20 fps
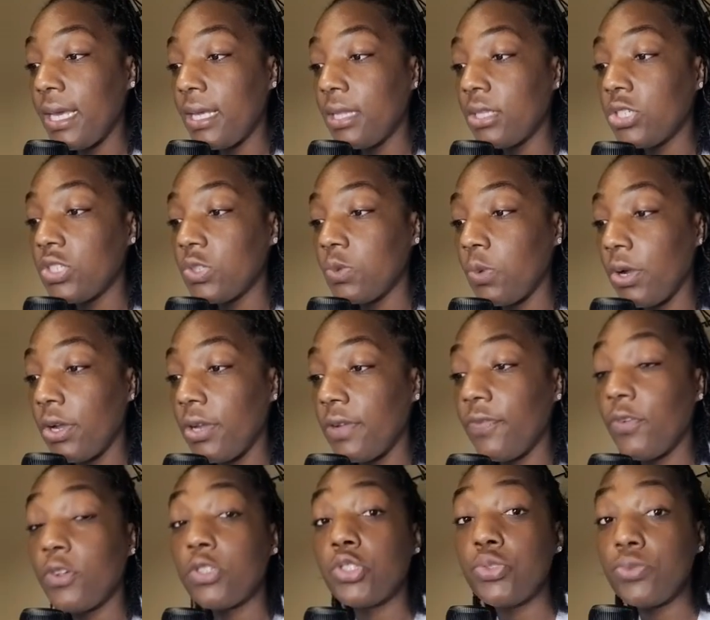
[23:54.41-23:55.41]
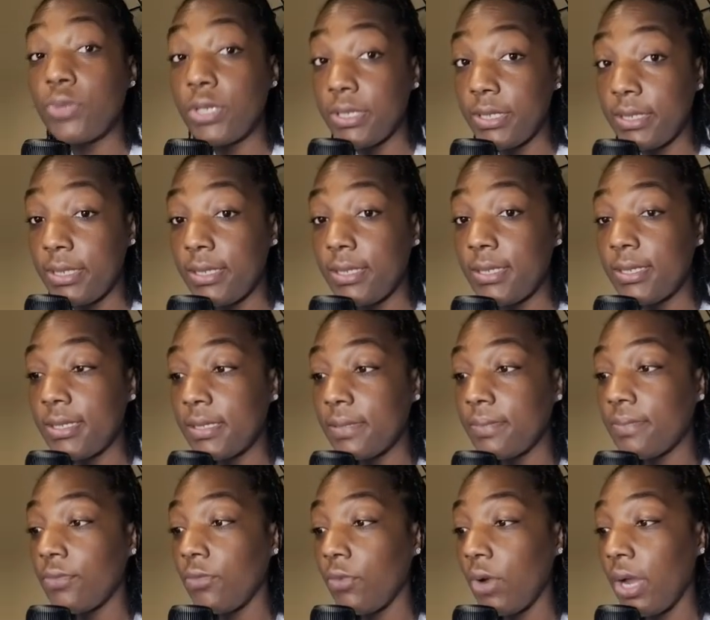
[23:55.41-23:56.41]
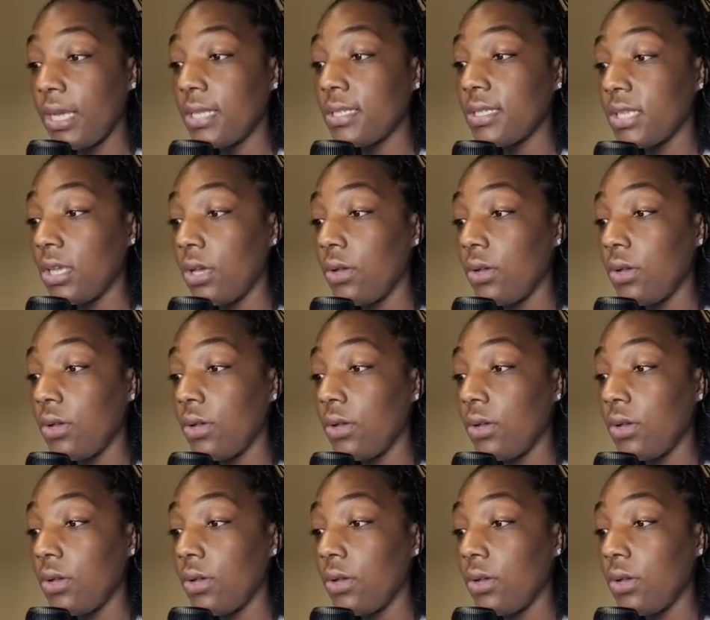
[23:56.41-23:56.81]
English word for drugs, right?